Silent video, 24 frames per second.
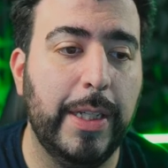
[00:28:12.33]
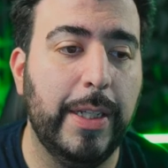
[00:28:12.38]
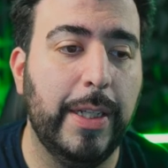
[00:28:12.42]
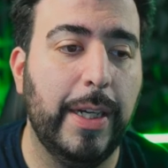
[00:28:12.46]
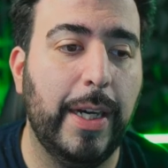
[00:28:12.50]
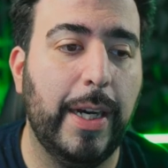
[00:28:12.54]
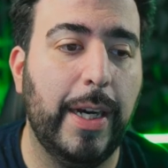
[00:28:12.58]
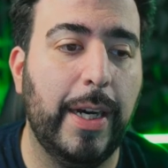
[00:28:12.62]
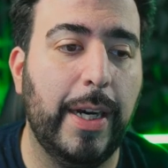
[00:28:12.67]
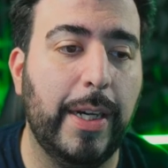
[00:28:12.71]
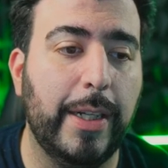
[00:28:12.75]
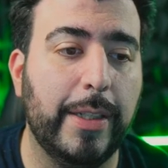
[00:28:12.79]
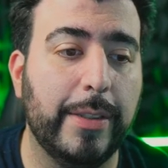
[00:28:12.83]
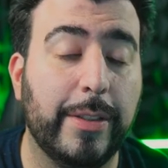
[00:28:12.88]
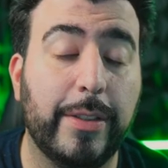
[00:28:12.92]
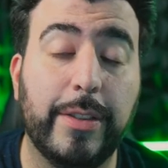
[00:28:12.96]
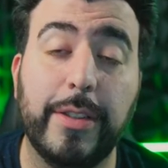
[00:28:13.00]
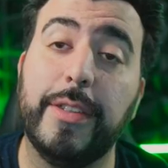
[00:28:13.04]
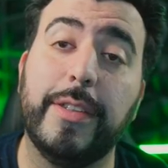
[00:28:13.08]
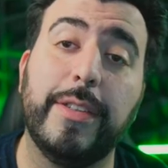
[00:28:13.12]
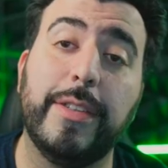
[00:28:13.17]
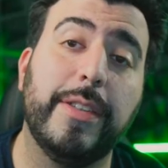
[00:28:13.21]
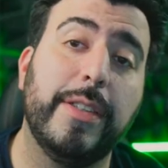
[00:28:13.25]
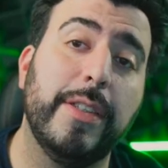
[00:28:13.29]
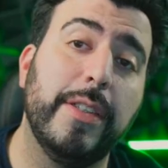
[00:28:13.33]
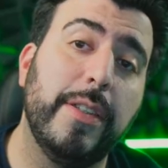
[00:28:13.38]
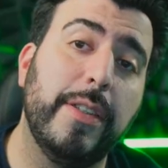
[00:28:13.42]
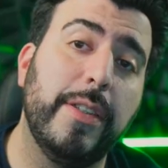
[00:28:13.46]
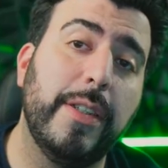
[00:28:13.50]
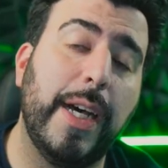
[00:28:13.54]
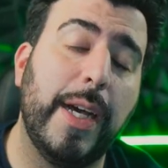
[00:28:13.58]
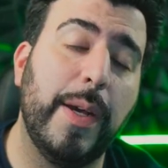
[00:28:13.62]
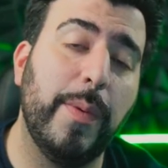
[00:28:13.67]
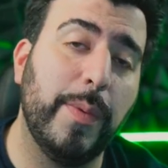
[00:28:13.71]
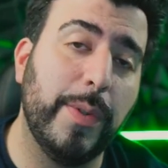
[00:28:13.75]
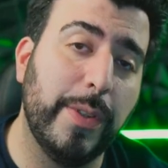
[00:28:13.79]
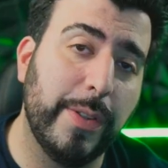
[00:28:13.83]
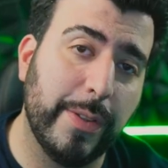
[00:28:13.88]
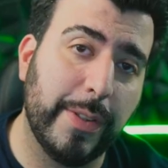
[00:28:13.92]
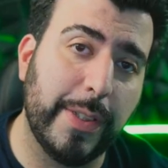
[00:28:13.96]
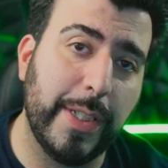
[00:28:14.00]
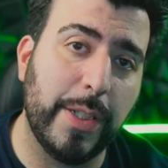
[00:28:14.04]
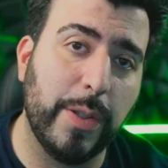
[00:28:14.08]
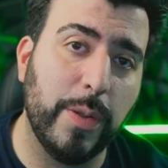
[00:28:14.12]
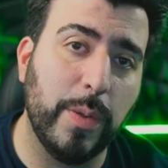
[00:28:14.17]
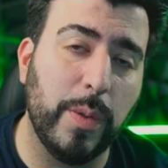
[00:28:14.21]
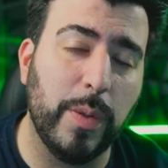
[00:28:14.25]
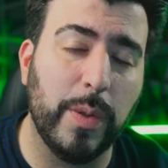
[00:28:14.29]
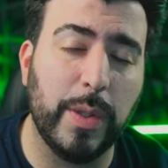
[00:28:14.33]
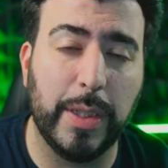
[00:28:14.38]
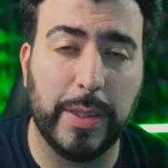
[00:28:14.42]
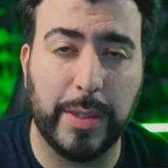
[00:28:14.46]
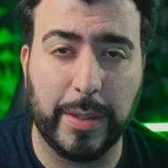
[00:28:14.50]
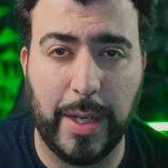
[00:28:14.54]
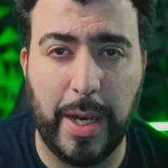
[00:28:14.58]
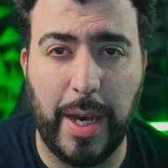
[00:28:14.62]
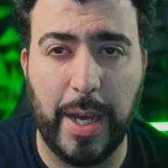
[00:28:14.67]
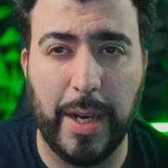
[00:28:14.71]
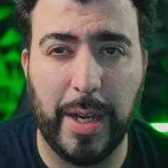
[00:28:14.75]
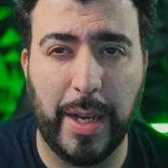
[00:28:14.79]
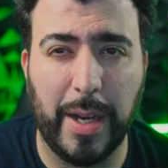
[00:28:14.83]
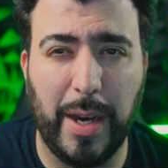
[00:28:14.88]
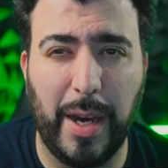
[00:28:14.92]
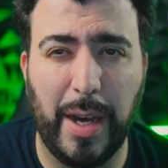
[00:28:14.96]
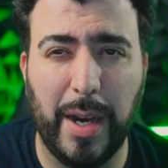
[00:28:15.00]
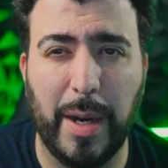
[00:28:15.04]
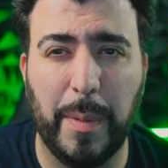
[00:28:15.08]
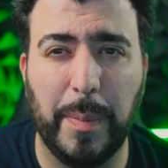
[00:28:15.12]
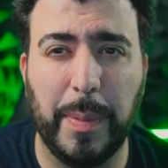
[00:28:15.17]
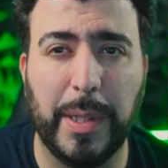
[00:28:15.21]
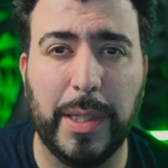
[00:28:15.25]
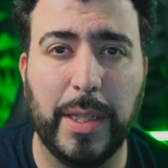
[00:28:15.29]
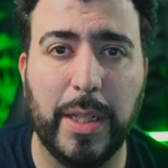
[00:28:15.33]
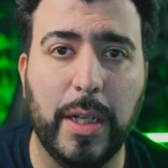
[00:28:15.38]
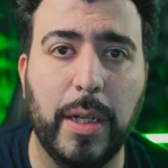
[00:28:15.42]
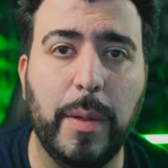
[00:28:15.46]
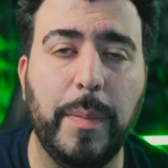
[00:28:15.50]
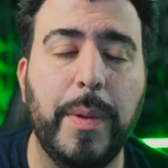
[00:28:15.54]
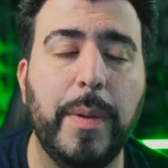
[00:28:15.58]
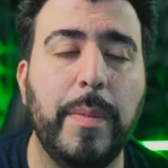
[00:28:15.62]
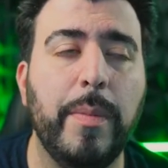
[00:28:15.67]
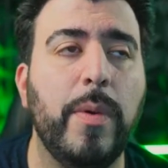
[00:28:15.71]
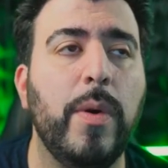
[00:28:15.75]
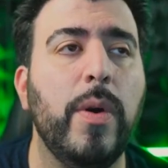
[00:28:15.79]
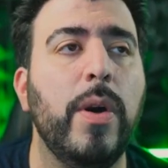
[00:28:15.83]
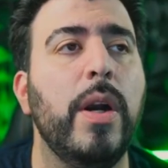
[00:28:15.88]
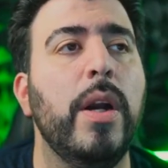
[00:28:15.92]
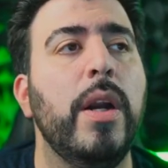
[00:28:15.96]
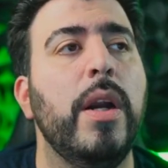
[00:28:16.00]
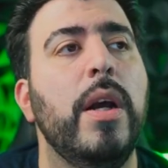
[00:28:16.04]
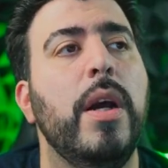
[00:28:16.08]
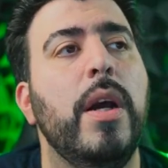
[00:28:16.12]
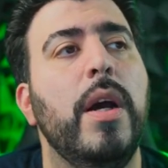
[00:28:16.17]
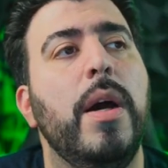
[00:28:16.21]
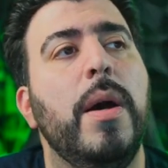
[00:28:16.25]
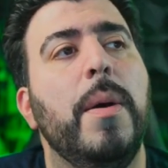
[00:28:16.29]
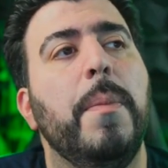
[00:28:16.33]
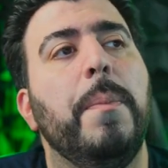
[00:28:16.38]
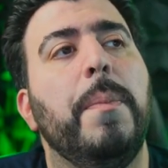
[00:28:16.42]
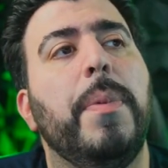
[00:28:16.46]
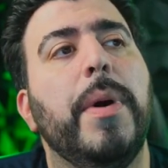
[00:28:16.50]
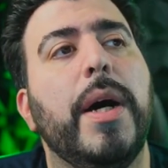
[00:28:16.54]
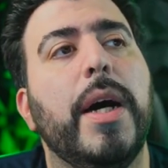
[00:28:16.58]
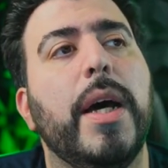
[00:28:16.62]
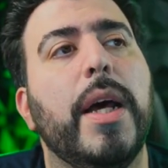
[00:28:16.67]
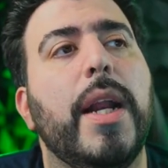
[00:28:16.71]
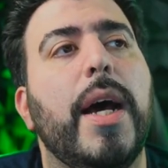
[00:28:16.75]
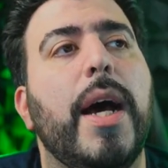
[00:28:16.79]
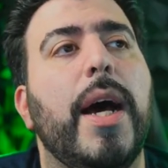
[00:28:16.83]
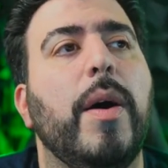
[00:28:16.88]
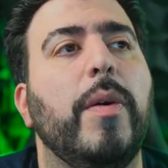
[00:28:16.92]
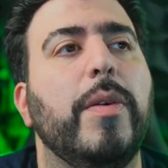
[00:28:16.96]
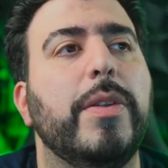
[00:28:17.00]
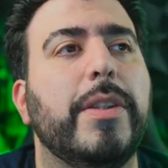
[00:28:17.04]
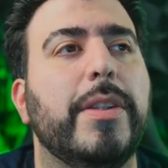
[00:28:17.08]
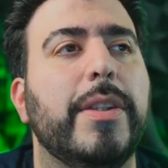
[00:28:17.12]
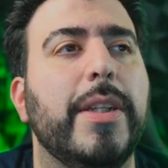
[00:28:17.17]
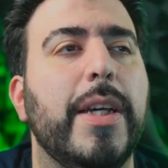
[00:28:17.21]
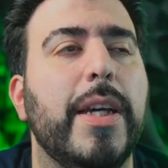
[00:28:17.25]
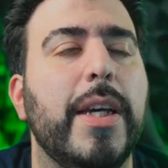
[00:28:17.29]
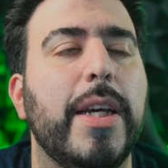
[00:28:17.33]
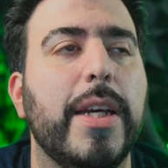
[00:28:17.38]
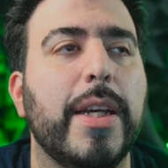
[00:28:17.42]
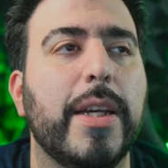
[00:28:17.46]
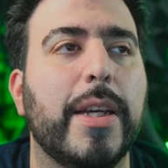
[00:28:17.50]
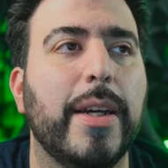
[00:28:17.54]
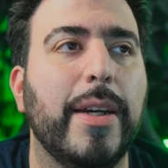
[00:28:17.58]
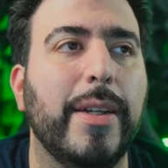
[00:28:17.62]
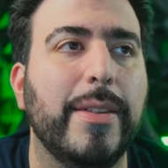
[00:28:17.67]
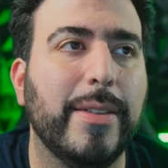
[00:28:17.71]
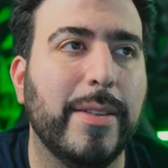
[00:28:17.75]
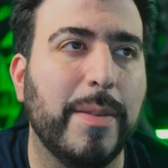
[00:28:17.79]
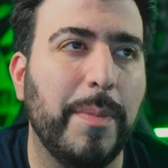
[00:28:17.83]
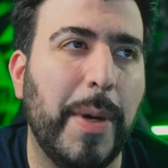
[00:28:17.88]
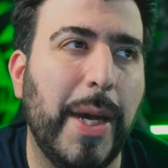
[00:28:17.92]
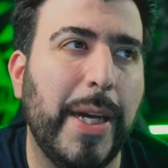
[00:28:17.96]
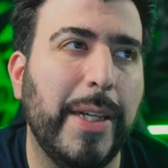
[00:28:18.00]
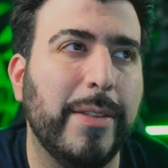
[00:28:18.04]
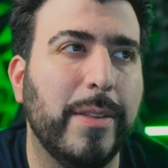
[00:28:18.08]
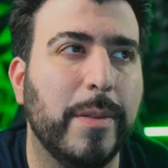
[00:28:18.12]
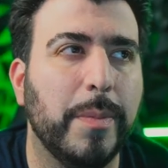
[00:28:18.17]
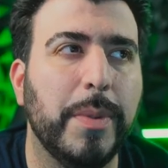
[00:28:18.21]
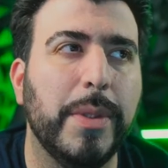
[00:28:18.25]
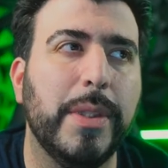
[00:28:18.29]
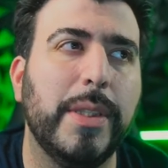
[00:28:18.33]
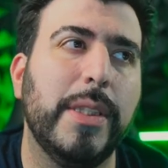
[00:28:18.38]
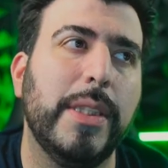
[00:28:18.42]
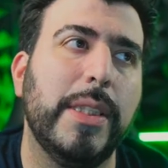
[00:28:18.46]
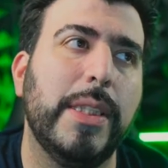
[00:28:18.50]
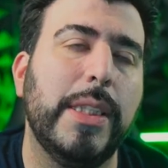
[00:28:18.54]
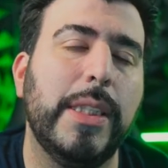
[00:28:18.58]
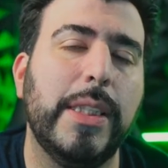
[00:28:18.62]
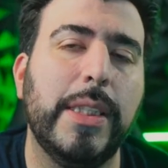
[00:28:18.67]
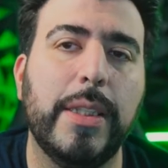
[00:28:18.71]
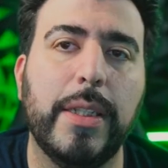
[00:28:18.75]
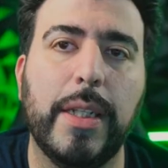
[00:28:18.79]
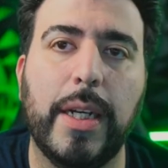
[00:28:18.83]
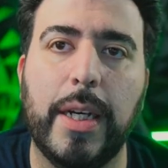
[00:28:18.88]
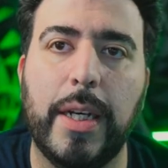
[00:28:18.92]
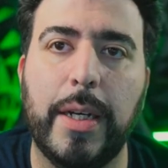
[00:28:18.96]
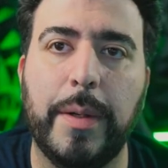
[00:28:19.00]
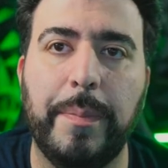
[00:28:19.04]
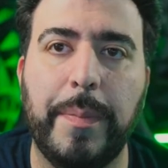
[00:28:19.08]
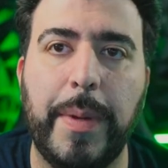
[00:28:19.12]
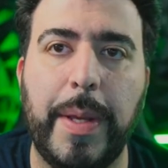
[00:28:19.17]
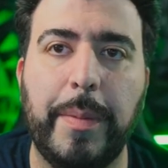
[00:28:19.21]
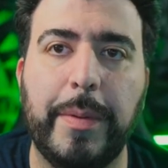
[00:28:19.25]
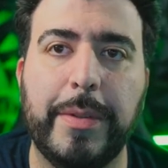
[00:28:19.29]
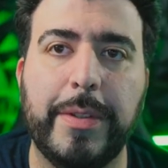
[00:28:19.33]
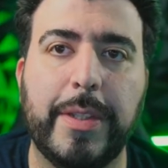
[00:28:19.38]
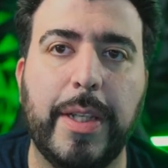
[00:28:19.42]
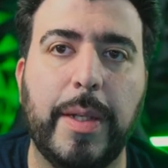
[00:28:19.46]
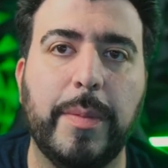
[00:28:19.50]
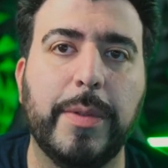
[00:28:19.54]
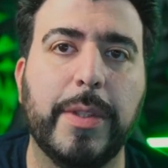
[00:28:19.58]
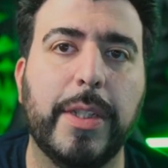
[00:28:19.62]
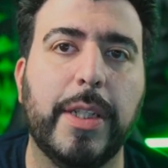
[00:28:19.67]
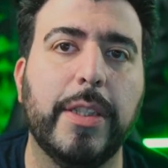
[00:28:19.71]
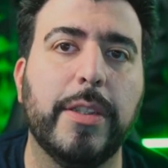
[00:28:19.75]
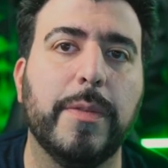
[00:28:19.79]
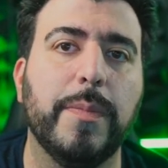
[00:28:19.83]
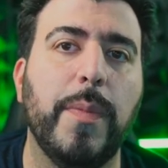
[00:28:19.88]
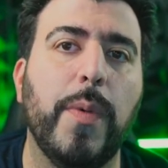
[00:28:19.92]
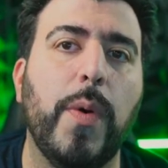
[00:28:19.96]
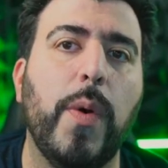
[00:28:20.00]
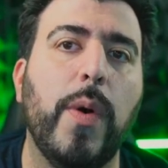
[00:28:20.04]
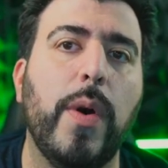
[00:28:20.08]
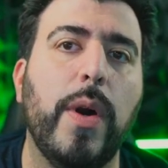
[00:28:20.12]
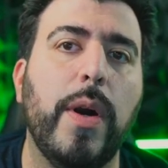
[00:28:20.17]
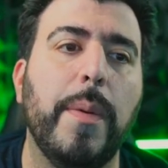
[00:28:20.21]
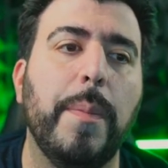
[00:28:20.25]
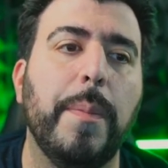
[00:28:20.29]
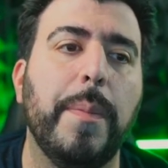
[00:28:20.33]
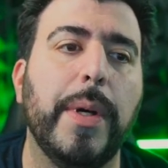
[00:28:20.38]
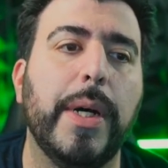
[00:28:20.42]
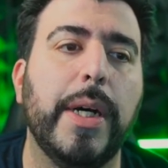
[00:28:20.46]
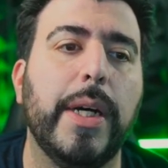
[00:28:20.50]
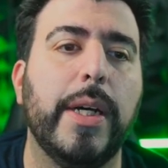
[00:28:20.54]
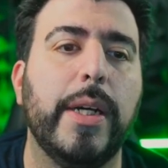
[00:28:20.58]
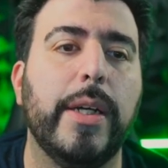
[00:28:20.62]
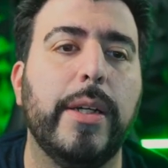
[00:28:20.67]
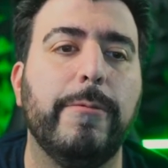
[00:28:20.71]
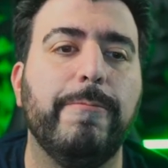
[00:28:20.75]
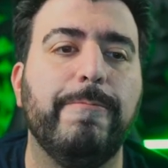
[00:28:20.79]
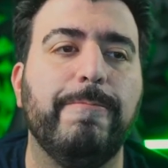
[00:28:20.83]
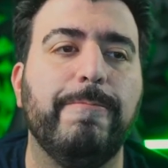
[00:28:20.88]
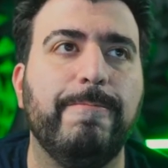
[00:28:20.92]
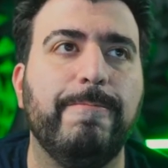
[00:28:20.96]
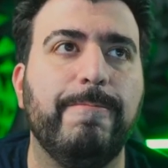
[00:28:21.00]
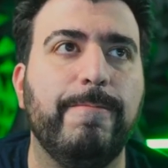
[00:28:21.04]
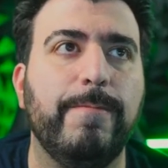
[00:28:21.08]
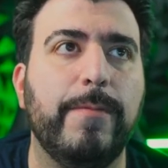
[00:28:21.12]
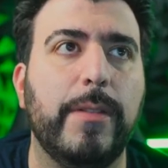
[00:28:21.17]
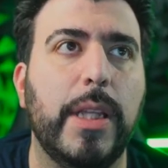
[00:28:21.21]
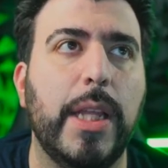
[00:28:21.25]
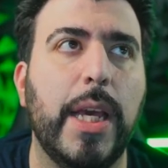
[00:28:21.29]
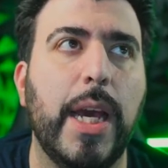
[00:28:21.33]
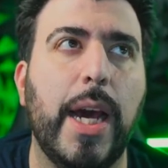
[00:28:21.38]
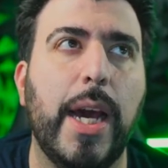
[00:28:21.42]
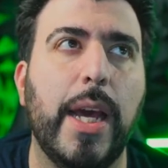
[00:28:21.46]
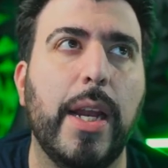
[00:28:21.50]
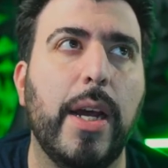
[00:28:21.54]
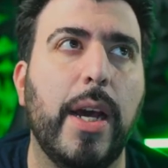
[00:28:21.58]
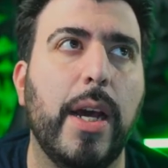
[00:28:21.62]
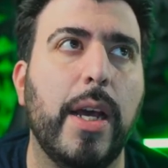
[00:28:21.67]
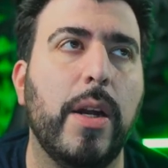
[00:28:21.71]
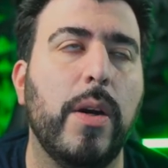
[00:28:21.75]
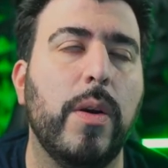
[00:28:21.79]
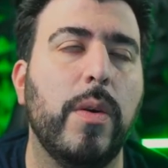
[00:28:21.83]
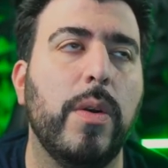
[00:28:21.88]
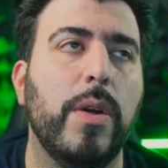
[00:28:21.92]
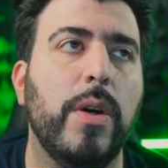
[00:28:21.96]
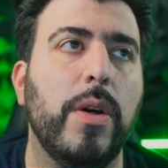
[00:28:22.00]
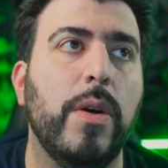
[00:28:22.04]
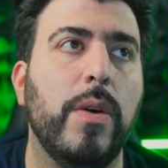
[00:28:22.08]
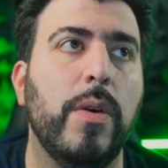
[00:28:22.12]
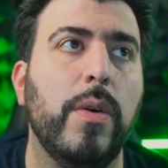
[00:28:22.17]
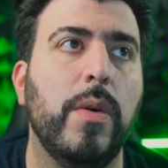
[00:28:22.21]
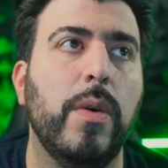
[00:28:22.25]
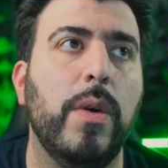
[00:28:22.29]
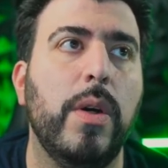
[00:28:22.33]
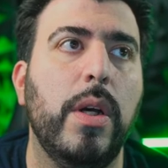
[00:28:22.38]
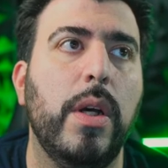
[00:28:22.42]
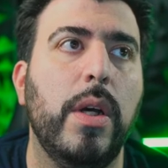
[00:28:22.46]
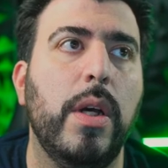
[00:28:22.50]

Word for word: uh, stood still. I will say Google has kind of caught up a little bit more, but I would say customizability. Uh, maybe Samsung has more, but yeah, I, I don't know.